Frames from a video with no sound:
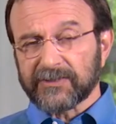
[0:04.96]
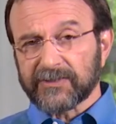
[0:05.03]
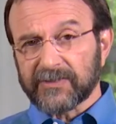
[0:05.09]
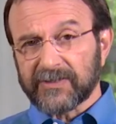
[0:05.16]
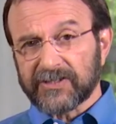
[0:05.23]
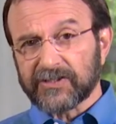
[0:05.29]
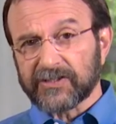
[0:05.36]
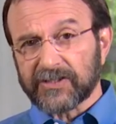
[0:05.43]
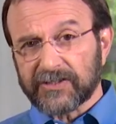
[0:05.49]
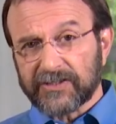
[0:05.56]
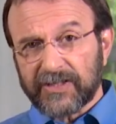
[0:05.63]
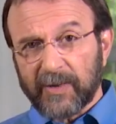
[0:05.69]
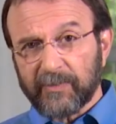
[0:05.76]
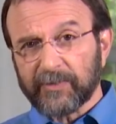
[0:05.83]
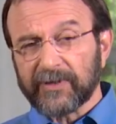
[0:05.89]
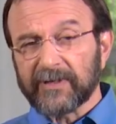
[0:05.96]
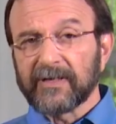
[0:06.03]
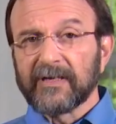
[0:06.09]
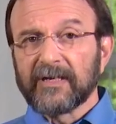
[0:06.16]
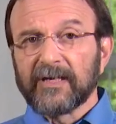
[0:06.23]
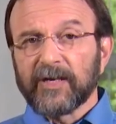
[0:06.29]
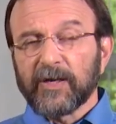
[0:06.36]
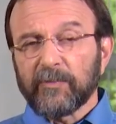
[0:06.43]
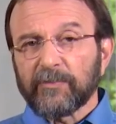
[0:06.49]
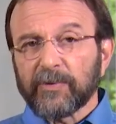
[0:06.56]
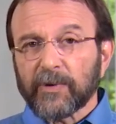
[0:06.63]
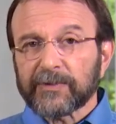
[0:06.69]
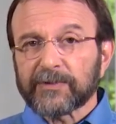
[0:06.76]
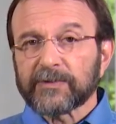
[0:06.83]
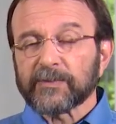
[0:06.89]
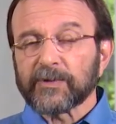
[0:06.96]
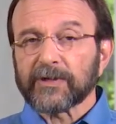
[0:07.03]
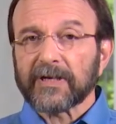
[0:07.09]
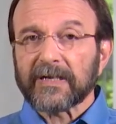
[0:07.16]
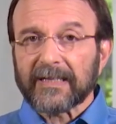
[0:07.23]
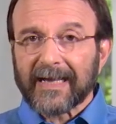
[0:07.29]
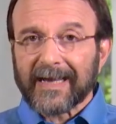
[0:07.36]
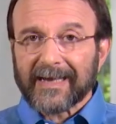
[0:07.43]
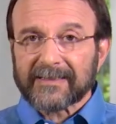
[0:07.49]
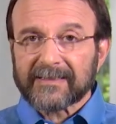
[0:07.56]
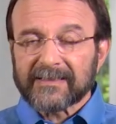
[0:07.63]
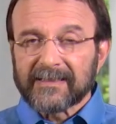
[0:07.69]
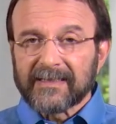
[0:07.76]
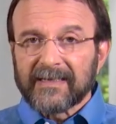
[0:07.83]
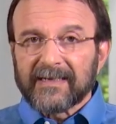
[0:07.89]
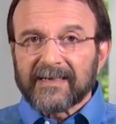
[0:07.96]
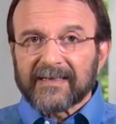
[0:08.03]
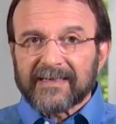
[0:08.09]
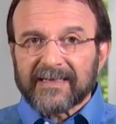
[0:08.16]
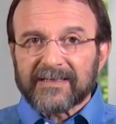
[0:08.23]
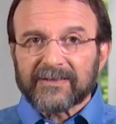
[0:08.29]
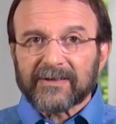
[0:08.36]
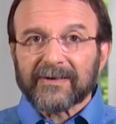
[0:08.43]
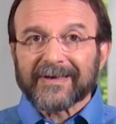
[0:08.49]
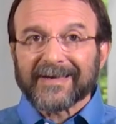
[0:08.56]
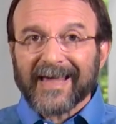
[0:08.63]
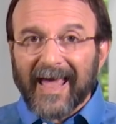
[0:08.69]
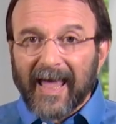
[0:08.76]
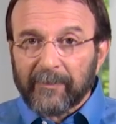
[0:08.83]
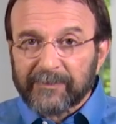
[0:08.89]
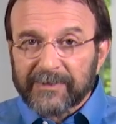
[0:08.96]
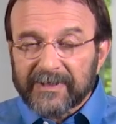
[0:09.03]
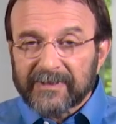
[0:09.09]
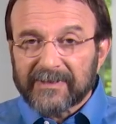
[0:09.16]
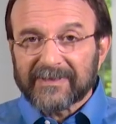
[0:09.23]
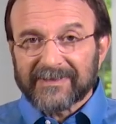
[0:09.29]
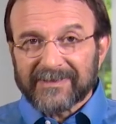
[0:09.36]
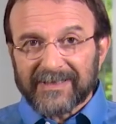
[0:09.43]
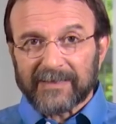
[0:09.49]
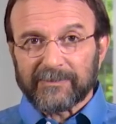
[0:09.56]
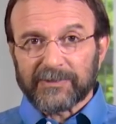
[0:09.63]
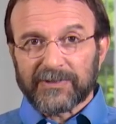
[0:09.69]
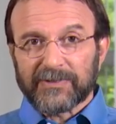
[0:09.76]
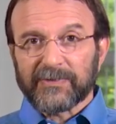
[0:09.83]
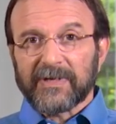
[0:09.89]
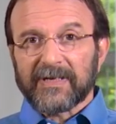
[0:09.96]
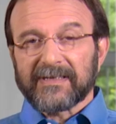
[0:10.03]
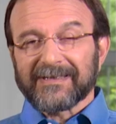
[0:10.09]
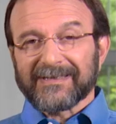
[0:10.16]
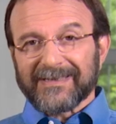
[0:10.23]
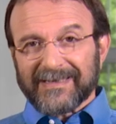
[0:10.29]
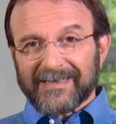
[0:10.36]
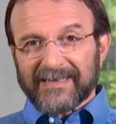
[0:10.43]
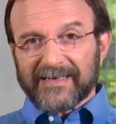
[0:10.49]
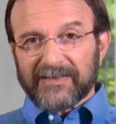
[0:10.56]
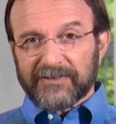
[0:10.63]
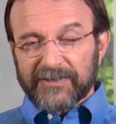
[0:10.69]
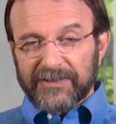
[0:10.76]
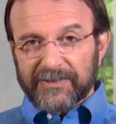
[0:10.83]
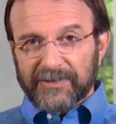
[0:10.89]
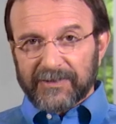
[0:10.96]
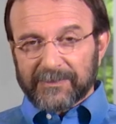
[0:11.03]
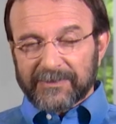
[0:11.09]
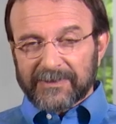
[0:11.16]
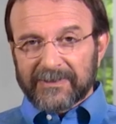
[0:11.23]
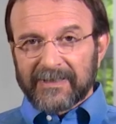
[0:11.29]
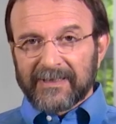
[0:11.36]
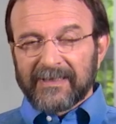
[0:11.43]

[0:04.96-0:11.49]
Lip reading: So this is a separate Baltimore class. These are gapped double-stranded DNA genomes.